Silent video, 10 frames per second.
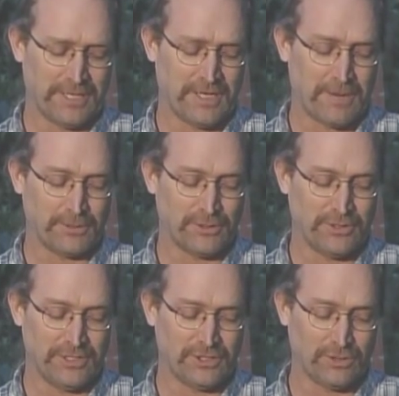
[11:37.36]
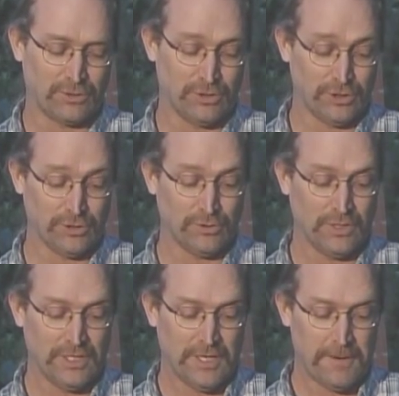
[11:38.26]
opportunity so to do,
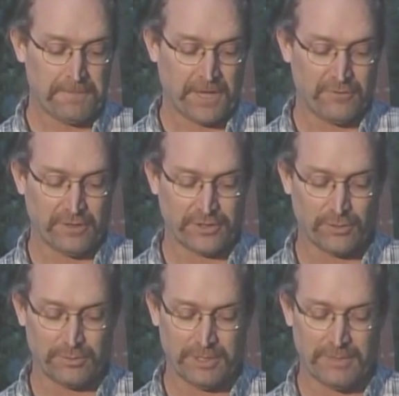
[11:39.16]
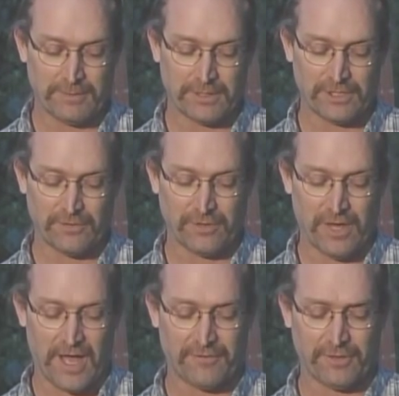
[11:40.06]
I felt that it would be to make myself the
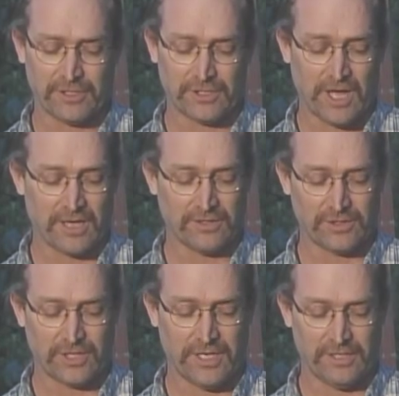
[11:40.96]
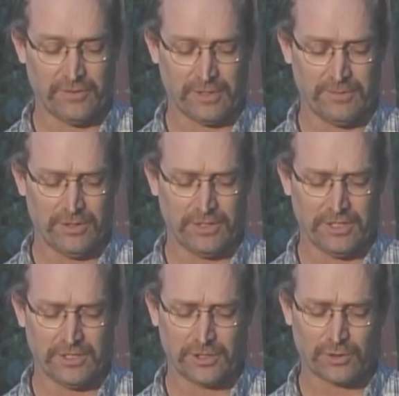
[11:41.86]
laughingstock of the scientific community
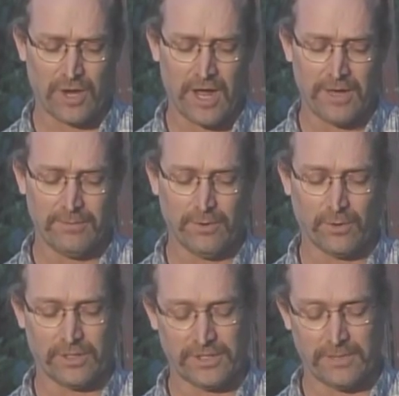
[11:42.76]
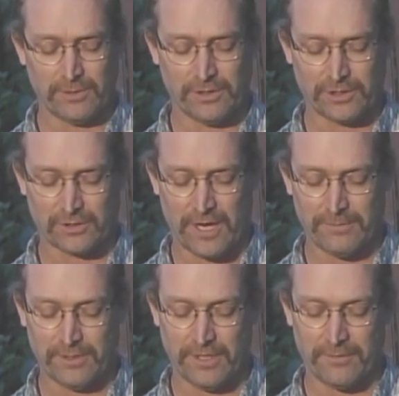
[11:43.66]
to describe or attempt to
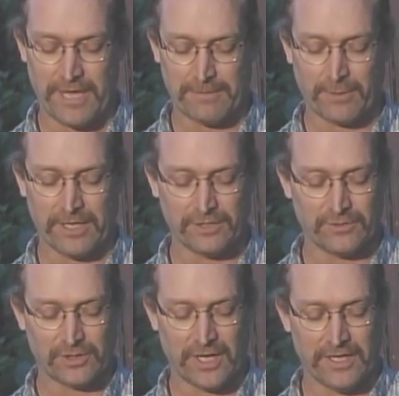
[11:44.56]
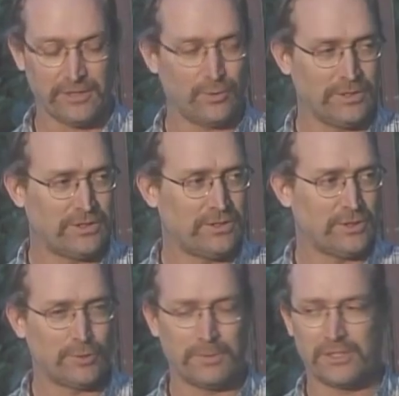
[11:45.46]
describe to them that branch of science which
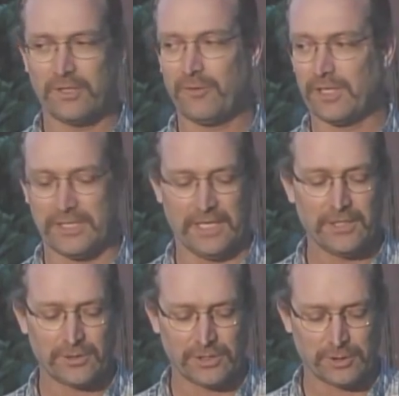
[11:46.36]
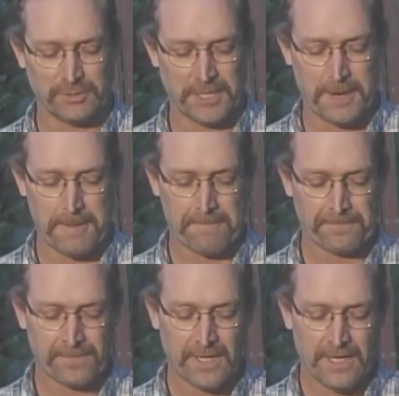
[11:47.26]
specifically interests me,
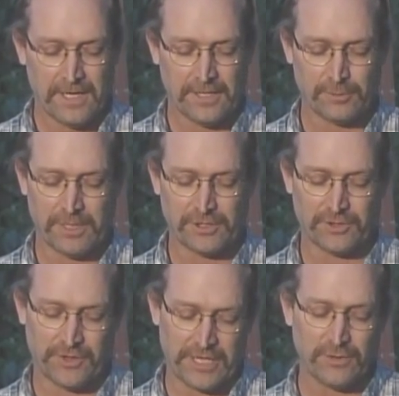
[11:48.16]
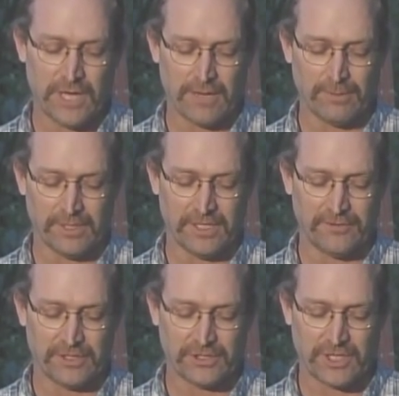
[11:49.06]
inasmuch as they do not
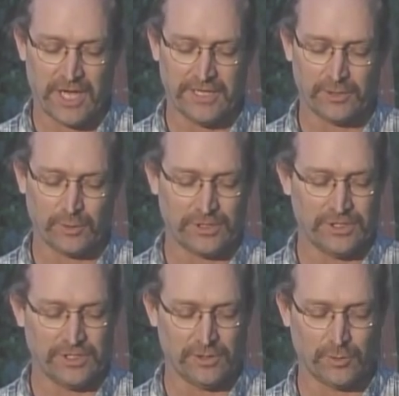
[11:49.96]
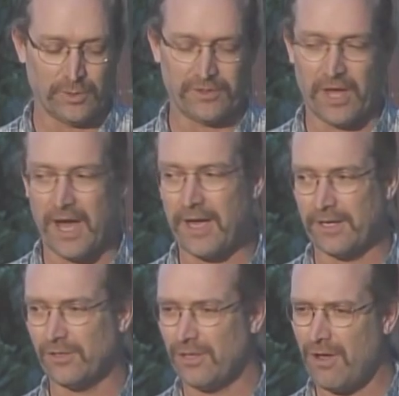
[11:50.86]
believe in a science which deals with the
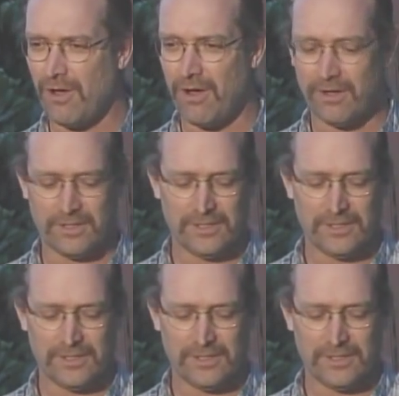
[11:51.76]
higher law.